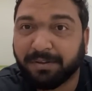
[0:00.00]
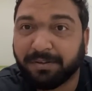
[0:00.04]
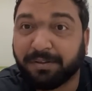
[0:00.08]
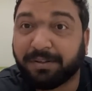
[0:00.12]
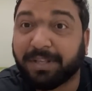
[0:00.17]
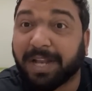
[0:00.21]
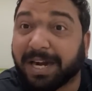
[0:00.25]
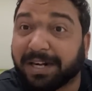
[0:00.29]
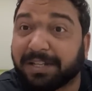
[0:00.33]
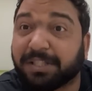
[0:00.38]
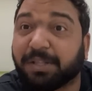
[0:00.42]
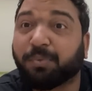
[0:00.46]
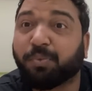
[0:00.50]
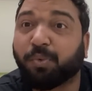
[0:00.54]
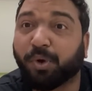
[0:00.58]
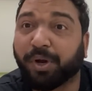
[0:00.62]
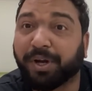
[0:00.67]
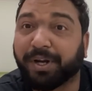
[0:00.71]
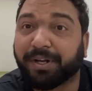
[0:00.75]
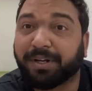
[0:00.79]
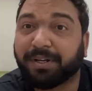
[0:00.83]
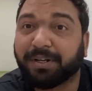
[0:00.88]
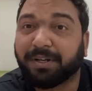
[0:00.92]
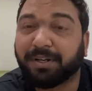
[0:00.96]
So that's the
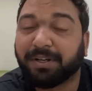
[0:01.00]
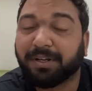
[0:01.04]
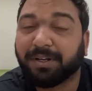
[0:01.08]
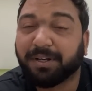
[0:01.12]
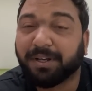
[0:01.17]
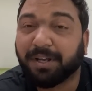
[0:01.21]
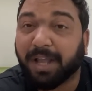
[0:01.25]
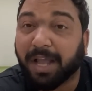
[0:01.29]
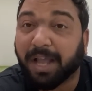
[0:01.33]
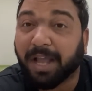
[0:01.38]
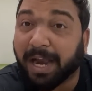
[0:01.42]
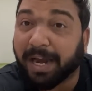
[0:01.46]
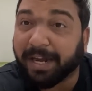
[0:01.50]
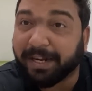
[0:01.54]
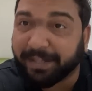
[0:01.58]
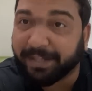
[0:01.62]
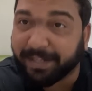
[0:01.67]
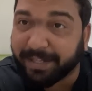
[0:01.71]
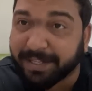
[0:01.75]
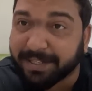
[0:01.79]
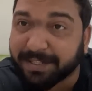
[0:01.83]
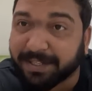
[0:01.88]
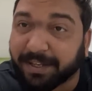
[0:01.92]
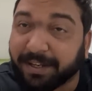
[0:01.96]
point. And
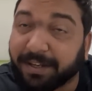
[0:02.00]
yes,